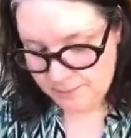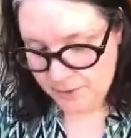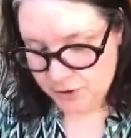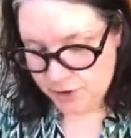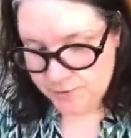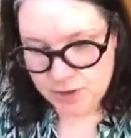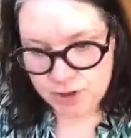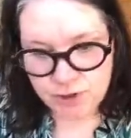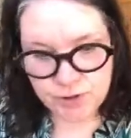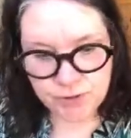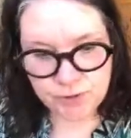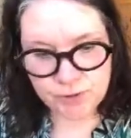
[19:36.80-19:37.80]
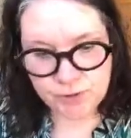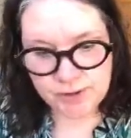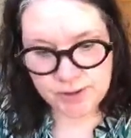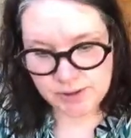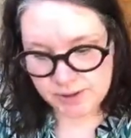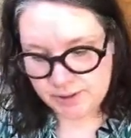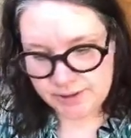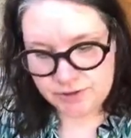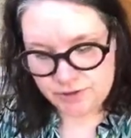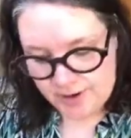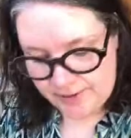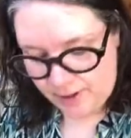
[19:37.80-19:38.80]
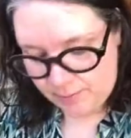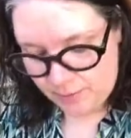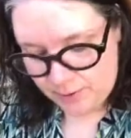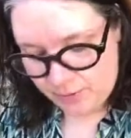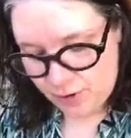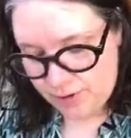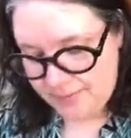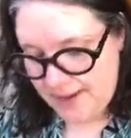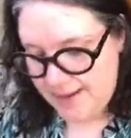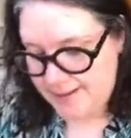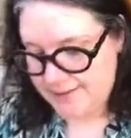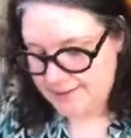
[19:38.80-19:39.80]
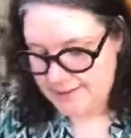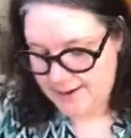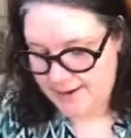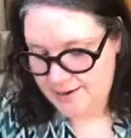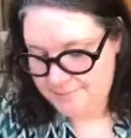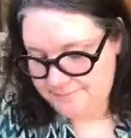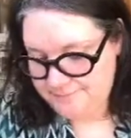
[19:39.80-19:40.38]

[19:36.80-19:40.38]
Should we do, let's try that Bermuda Bay this time.